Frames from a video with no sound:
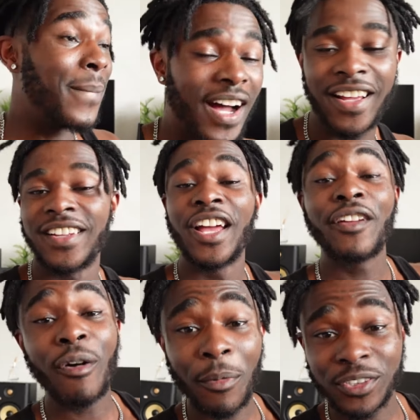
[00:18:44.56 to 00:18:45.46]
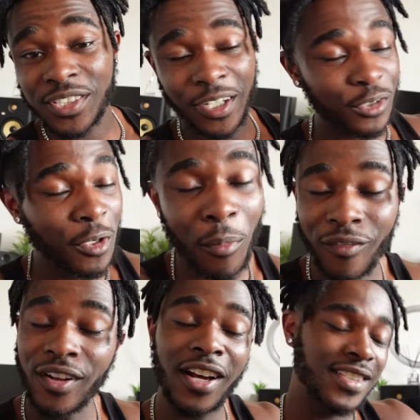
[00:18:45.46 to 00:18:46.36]
but if you want me to start doing more
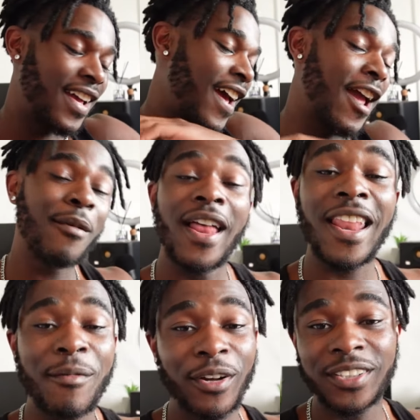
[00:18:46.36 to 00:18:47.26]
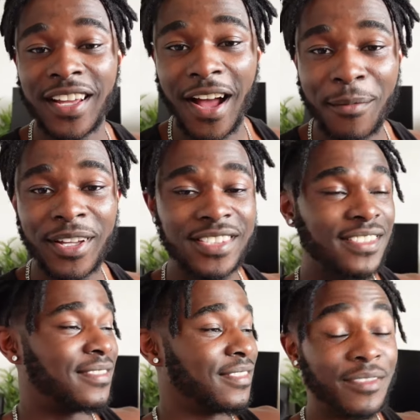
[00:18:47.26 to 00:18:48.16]
vlogs hey man let me know in the
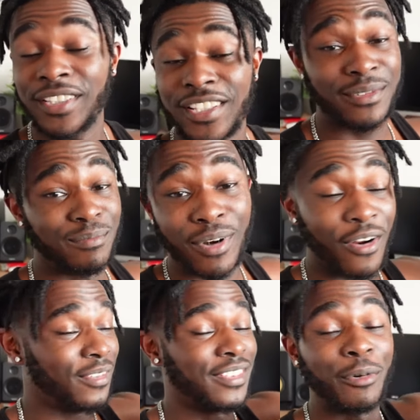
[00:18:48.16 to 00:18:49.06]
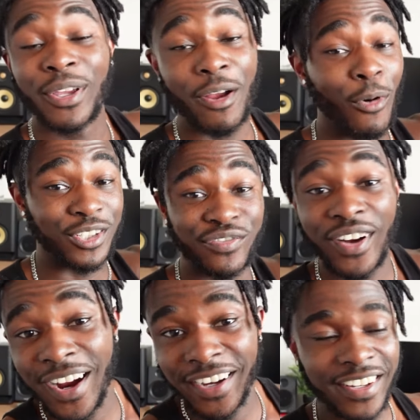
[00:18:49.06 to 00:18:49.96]
comments this bro the weekend was
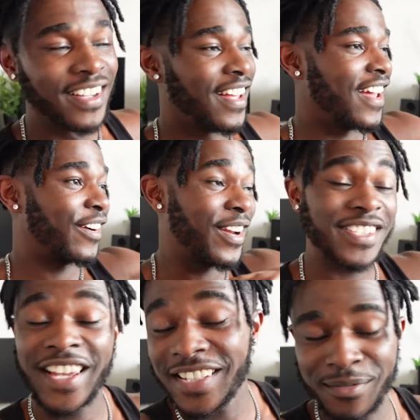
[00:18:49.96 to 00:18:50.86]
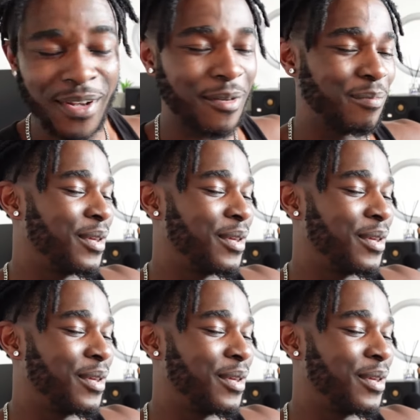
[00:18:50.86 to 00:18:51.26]
fire crazy ass amount of